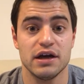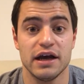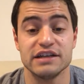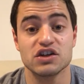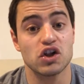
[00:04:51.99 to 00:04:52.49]

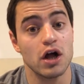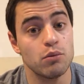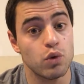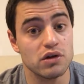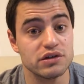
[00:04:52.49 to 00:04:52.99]
Is a club
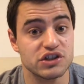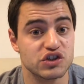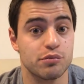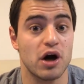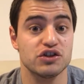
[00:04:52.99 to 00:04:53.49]
willing to
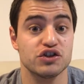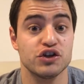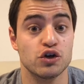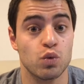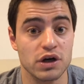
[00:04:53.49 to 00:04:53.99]
sponsor
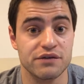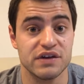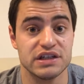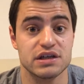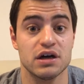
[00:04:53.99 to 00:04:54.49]
your work
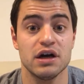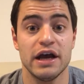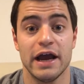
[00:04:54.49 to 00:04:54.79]
visa